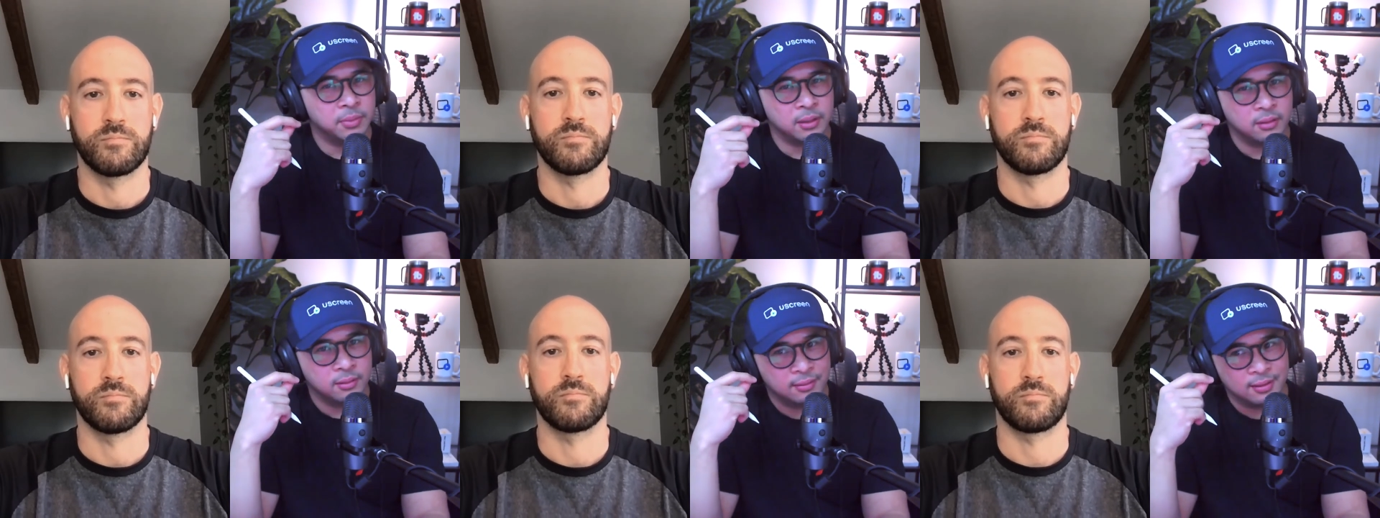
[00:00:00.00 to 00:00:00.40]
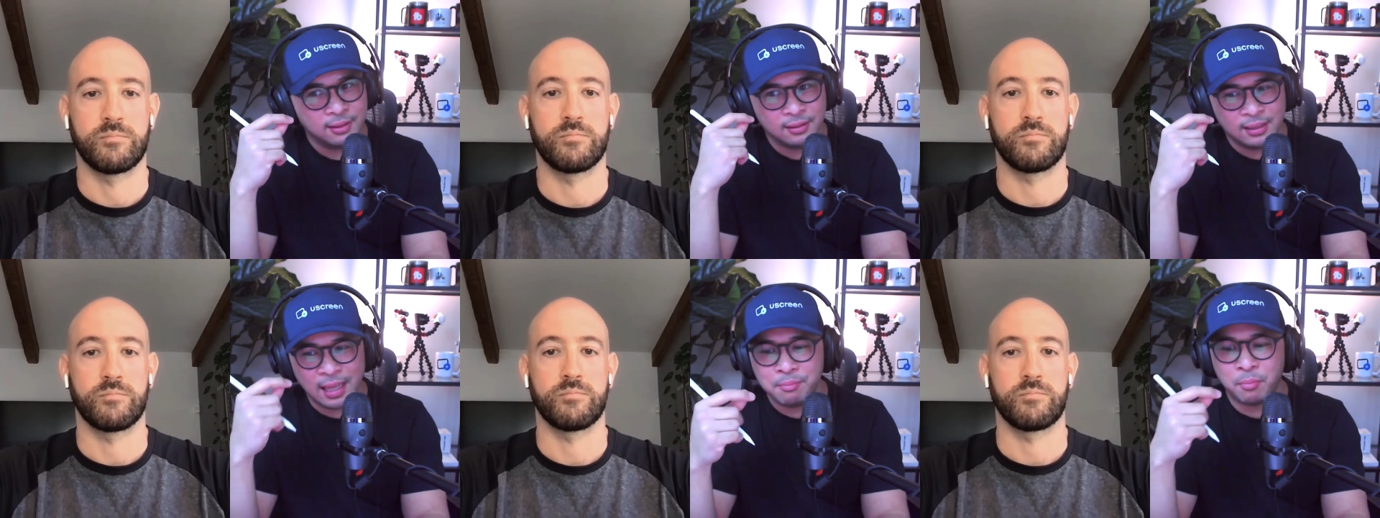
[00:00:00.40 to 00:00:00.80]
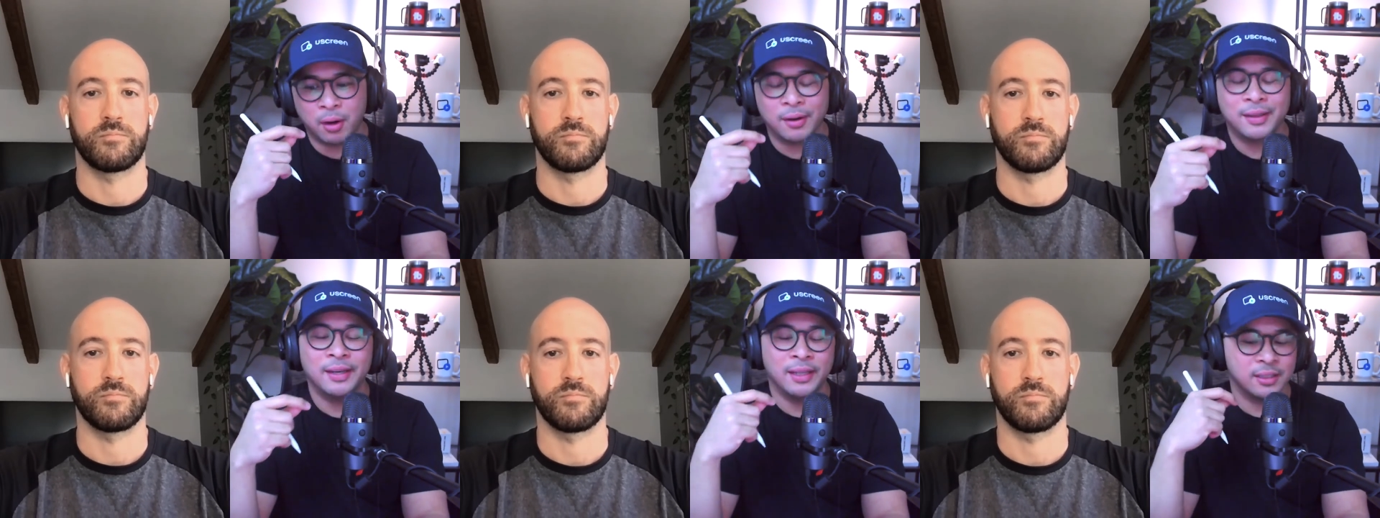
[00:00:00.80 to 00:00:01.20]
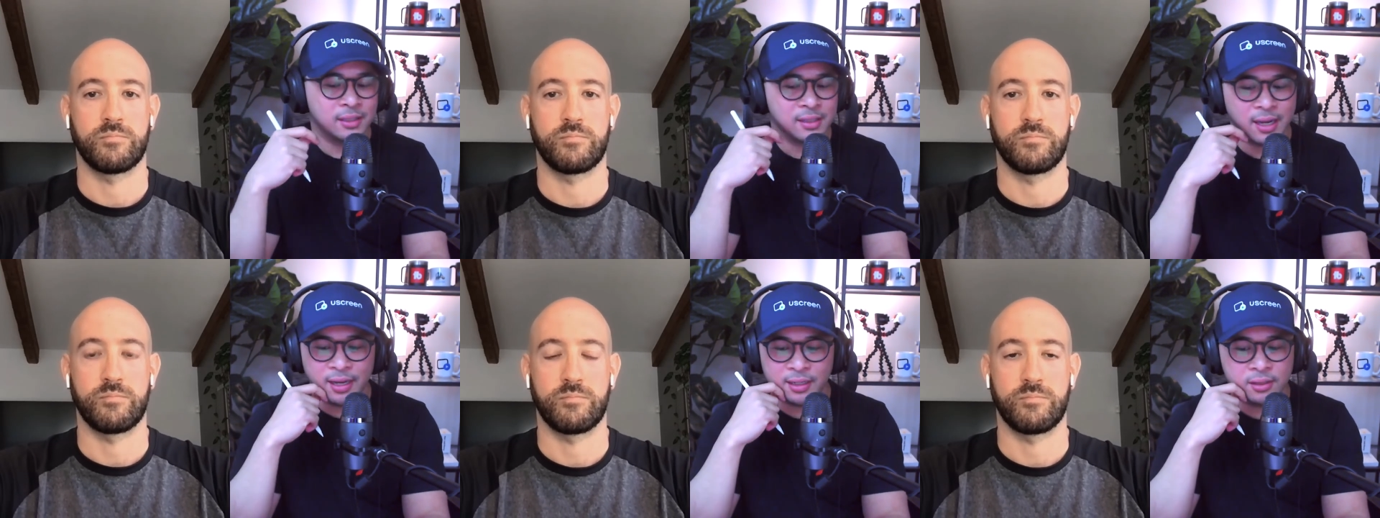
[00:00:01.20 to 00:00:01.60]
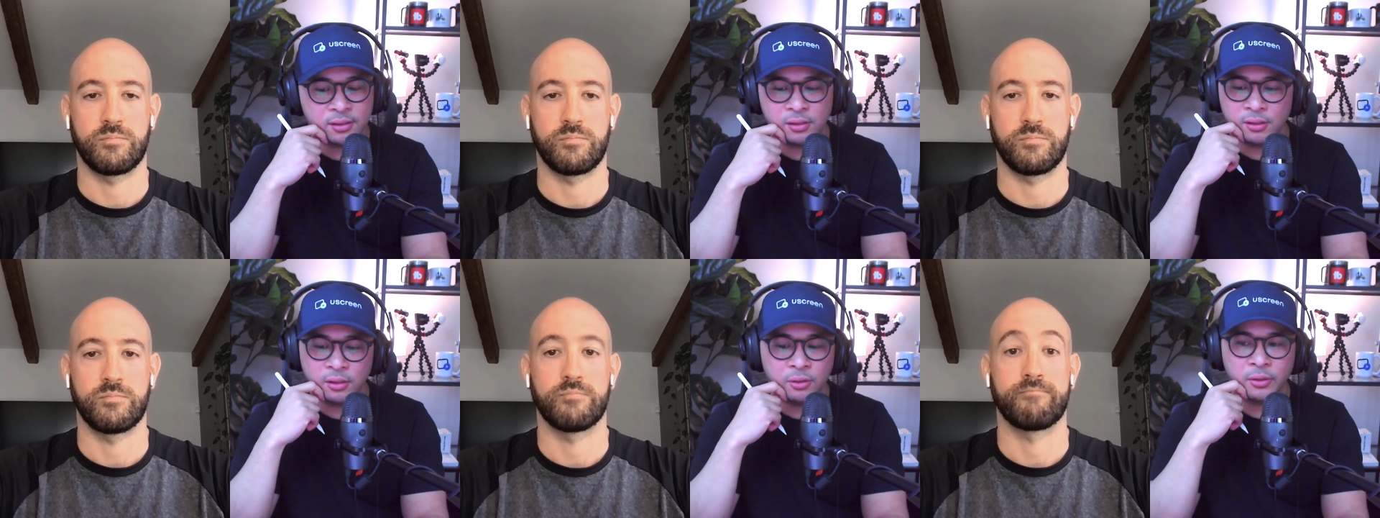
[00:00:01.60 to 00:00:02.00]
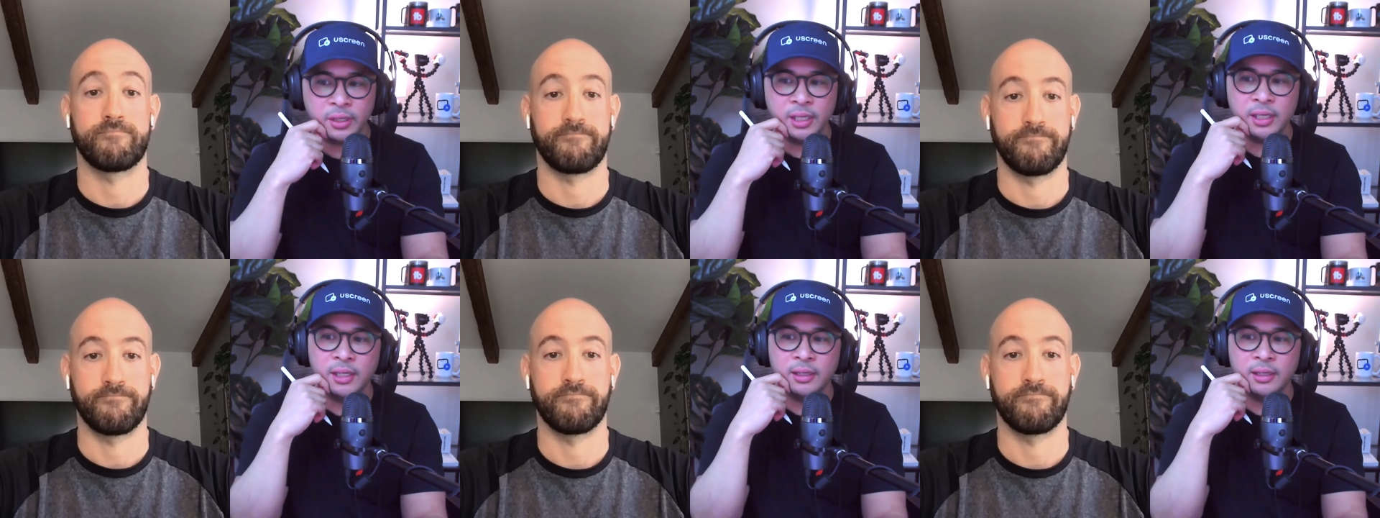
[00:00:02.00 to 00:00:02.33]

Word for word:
Speaker 1: but th that marketing side is so key.